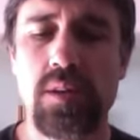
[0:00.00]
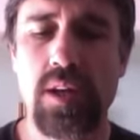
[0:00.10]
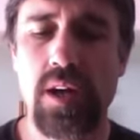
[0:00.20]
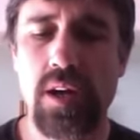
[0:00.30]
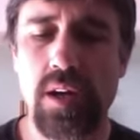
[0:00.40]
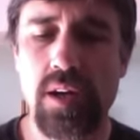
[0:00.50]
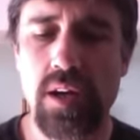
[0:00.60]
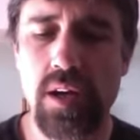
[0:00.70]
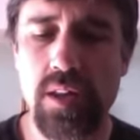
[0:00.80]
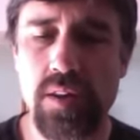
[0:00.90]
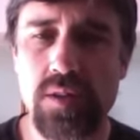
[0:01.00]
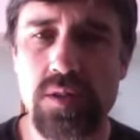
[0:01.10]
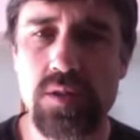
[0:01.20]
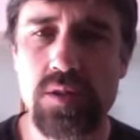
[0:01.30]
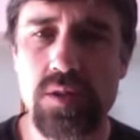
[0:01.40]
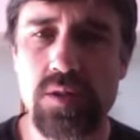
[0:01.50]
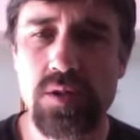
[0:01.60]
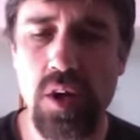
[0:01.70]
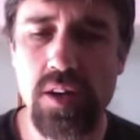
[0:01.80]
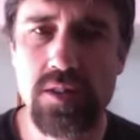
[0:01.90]
Now, this is
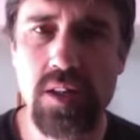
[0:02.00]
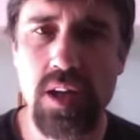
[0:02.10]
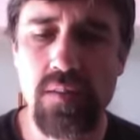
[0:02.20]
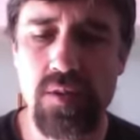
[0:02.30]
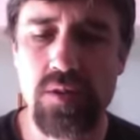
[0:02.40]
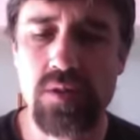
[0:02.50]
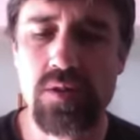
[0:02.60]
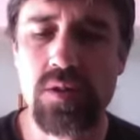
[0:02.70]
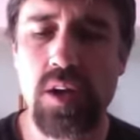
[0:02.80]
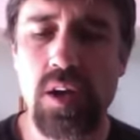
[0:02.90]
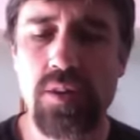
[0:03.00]
signs in the heavens.